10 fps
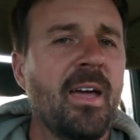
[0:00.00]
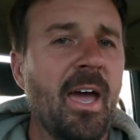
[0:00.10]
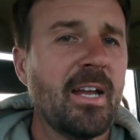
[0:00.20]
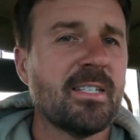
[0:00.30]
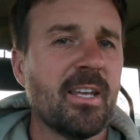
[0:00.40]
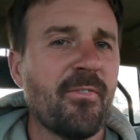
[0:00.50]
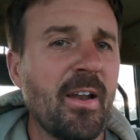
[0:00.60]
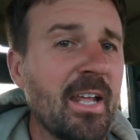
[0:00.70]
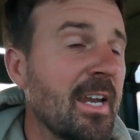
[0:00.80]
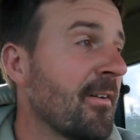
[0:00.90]
Actually,
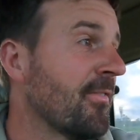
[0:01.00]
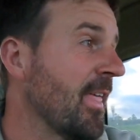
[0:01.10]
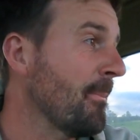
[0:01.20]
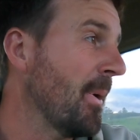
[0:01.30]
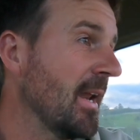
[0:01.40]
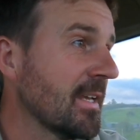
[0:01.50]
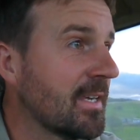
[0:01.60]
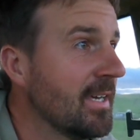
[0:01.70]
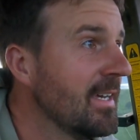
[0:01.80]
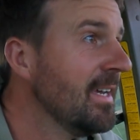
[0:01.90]
funnily enough, that paddock
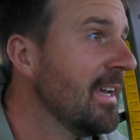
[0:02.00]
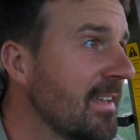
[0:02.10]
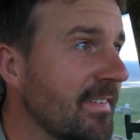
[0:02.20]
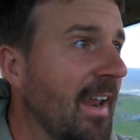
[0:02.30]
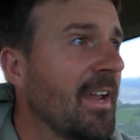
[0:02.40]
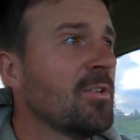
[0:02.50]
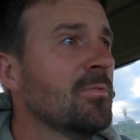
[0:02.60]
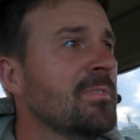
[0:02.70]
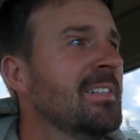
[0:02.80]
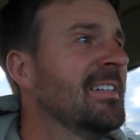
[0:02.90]
is an
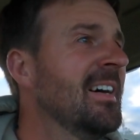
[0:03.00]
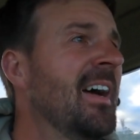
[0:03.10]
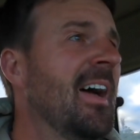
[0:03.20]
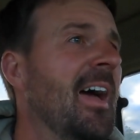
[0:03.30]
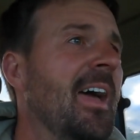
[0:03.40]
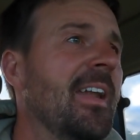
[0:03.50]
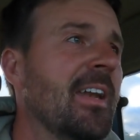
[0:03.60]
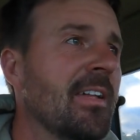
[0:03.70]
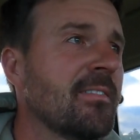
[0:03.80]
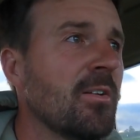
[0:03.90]
annual and it
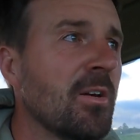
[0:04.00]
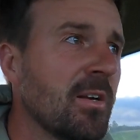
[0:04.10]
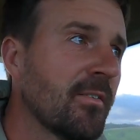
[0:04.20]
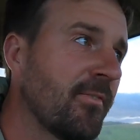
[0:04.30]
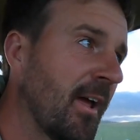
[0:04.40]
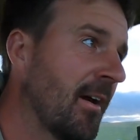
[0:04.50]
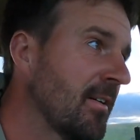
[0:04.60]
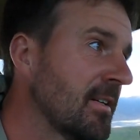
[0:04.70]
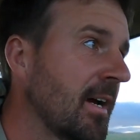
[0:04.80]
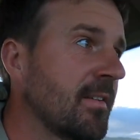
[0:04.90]
has an earlier
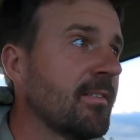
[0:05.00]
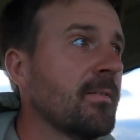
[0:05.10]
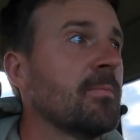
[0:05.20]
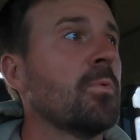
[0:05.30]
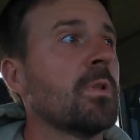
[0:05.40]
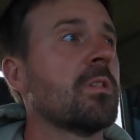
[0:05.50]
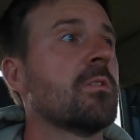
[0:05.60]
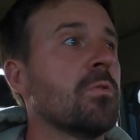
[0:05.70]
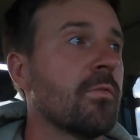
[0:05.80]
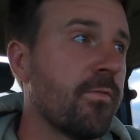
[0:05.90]
flowering date, so it wants
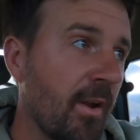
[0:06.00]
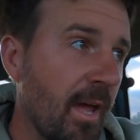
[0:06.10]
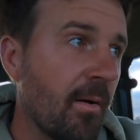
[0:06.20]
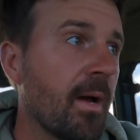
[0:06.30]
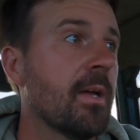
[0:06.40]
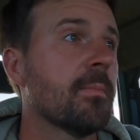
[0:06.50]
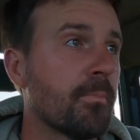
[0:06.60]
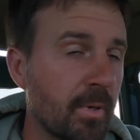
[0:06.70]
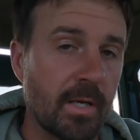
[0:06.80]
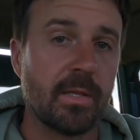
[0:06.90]
to flower,
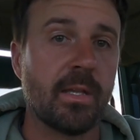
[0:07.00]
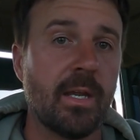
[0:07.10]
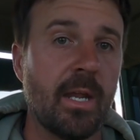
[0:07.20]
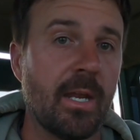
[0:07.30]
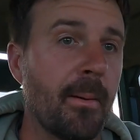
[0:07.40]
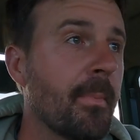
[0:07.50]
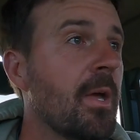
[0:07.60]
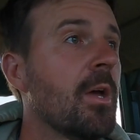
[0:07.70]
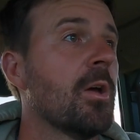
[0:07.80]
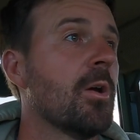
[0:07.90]
bring its seed head up
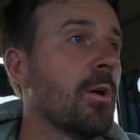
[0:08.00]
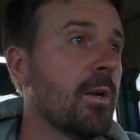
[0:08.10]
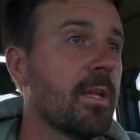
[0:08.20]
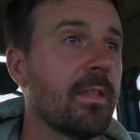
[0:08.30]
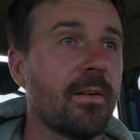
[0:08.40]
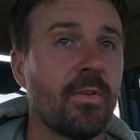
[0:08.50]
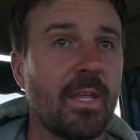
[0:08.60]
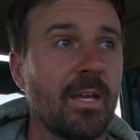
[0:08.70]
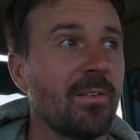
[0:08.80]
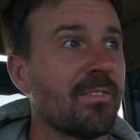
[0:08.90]
earlier than
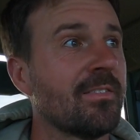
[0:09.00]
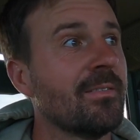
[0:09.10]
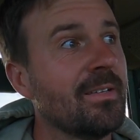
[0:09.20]
everything else.